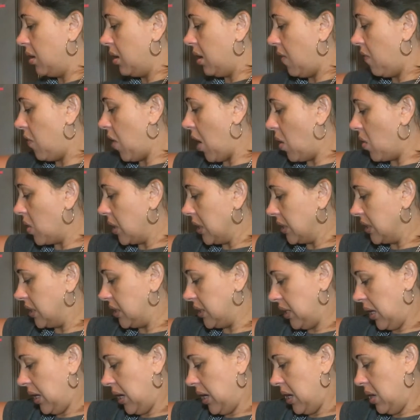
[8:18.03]
If y'all want to
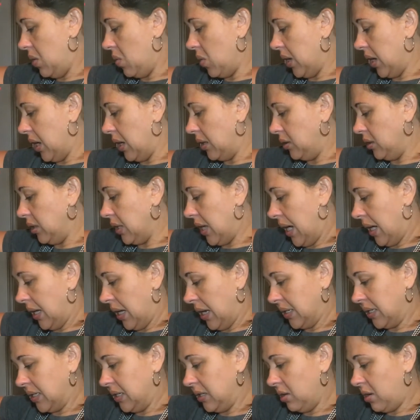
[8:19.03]
see what they look like, they
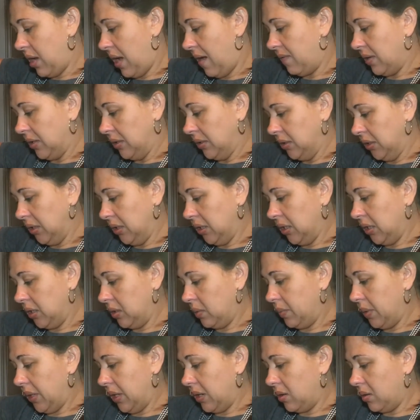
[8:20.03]
still have a
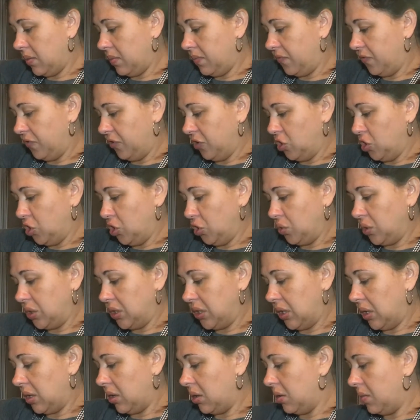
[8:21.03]
little bit of juice
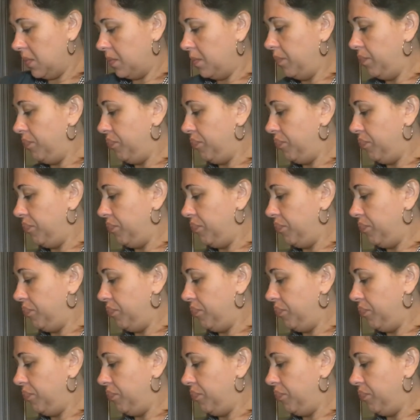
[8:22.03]
in them.